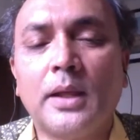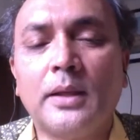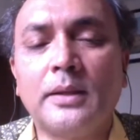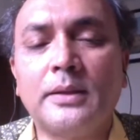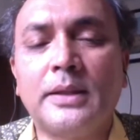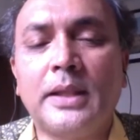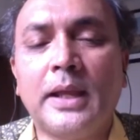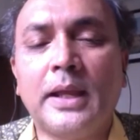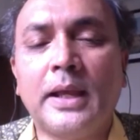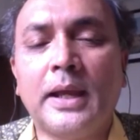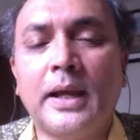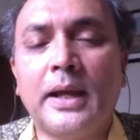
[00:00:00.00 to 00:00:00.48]

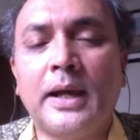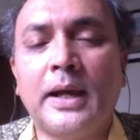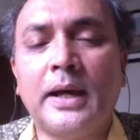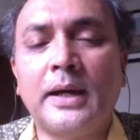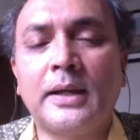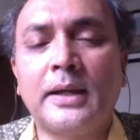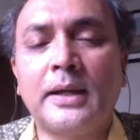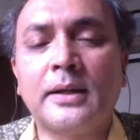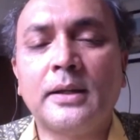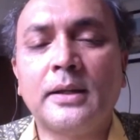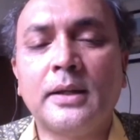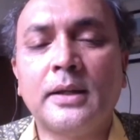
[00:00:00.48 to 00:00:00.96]
they
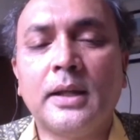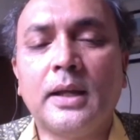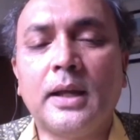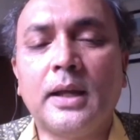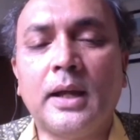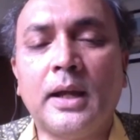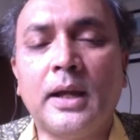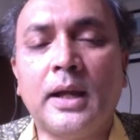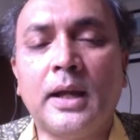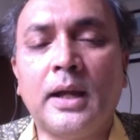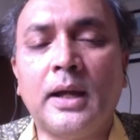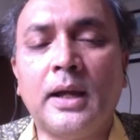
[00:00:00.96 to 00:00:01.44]
are
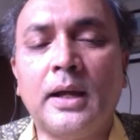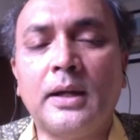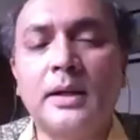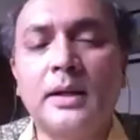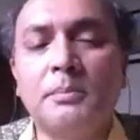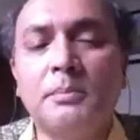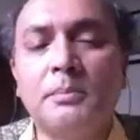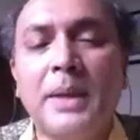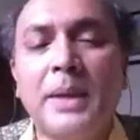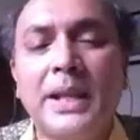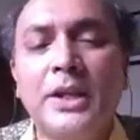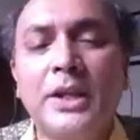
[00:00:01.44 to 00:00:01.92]
uh,
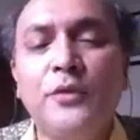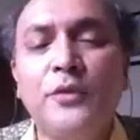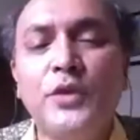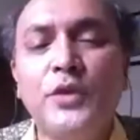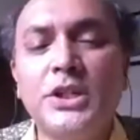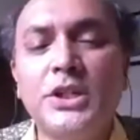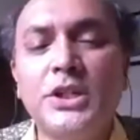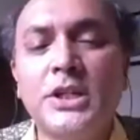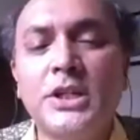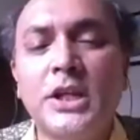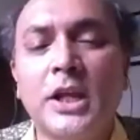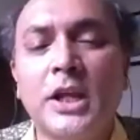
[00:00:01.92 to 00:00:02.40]

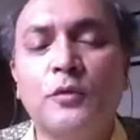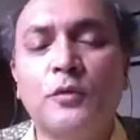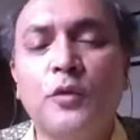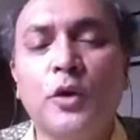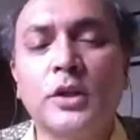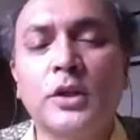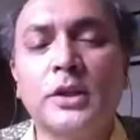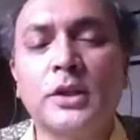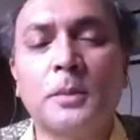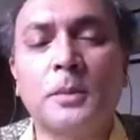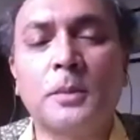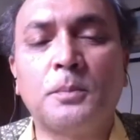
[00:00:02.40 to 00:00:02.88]
beneficial
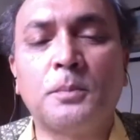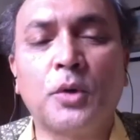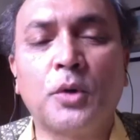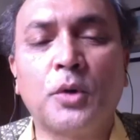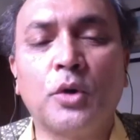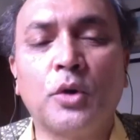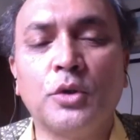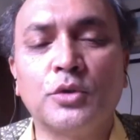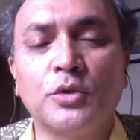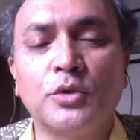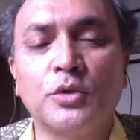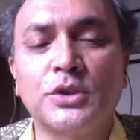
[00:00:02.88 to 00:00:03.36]
for the
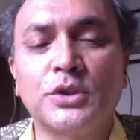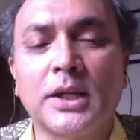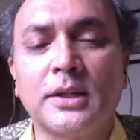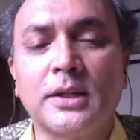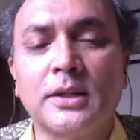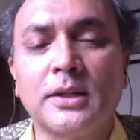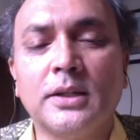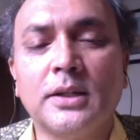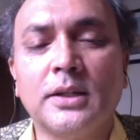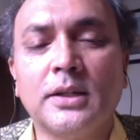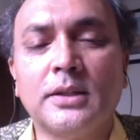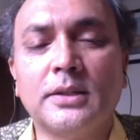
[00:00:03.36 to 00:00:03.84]
producer.
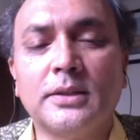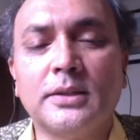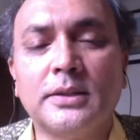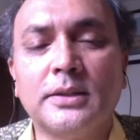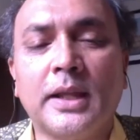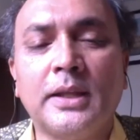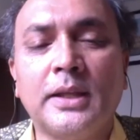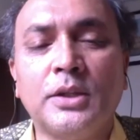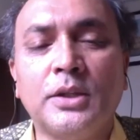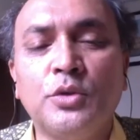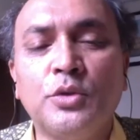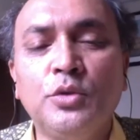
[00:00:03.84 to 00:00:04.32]
They
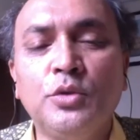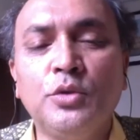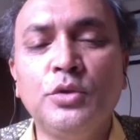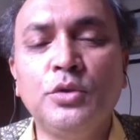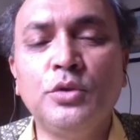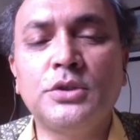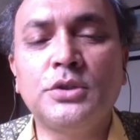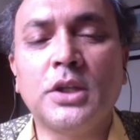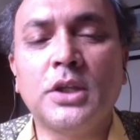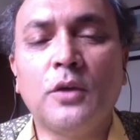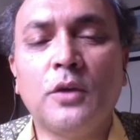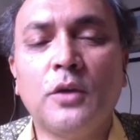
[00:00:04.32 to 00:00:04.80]

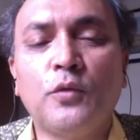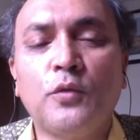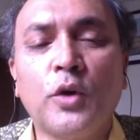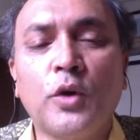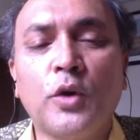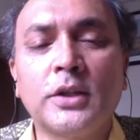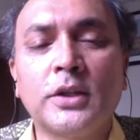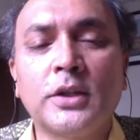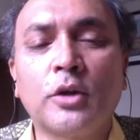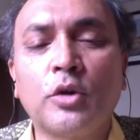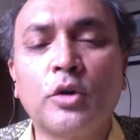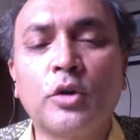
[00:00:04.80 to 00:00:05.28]
use for
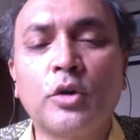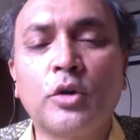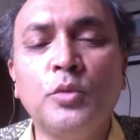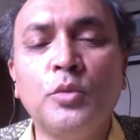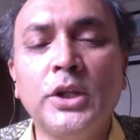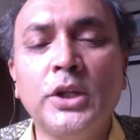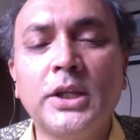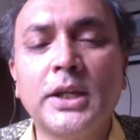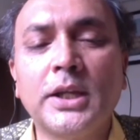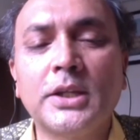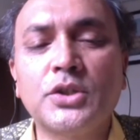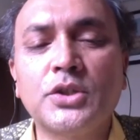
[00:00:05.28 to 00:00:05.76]
the
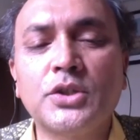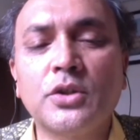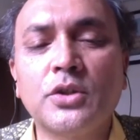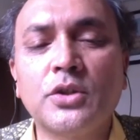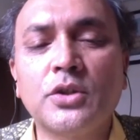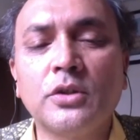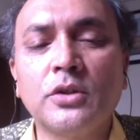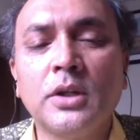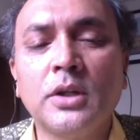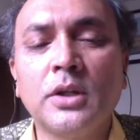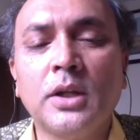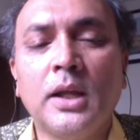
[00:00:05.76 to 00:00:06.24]
communication
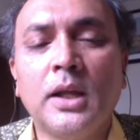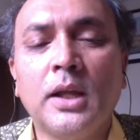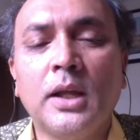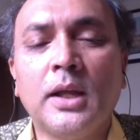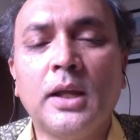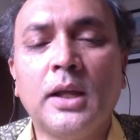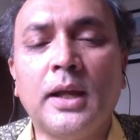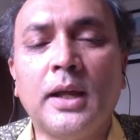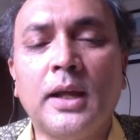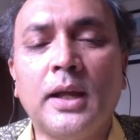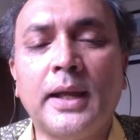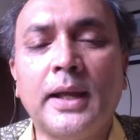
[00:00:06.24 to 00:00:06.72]

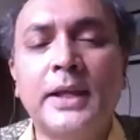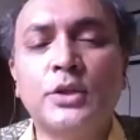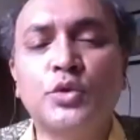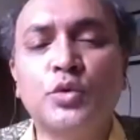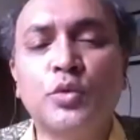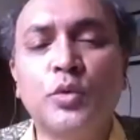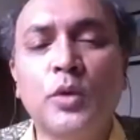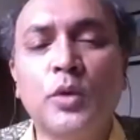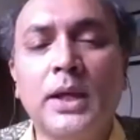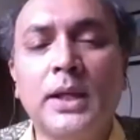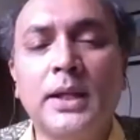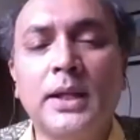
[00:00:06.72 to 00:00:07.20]
uh, as
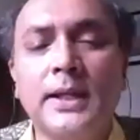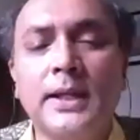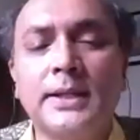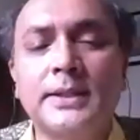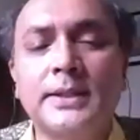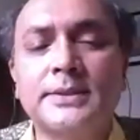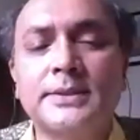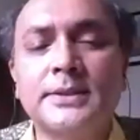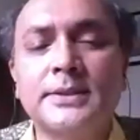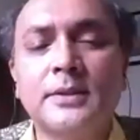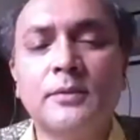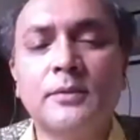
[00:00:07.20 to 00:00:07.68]
well
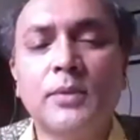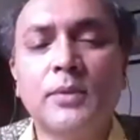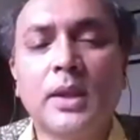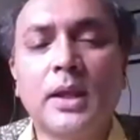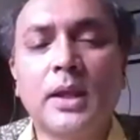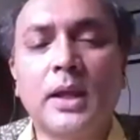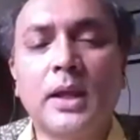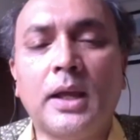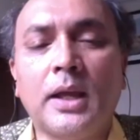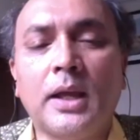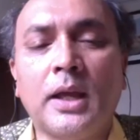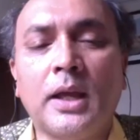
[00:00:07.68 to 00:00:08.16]
as
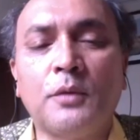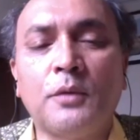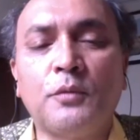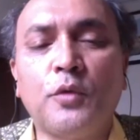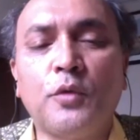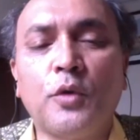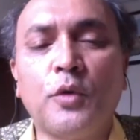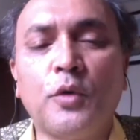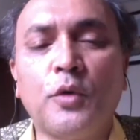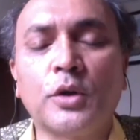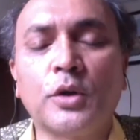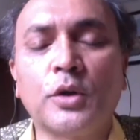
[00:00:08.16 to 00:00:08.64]
uh,
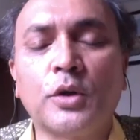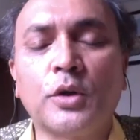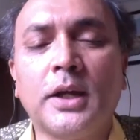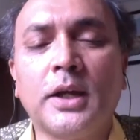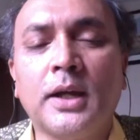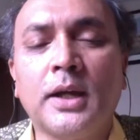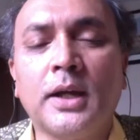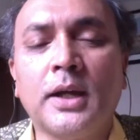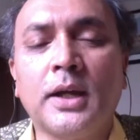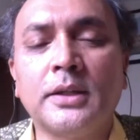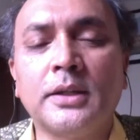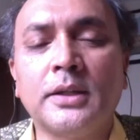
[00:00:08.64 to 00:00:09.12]
for the,
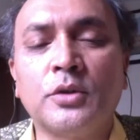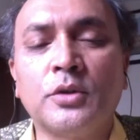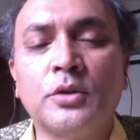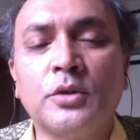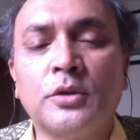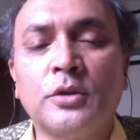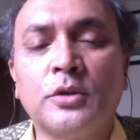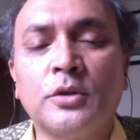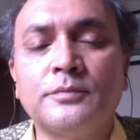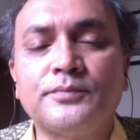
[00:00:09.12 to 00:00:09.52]
you know,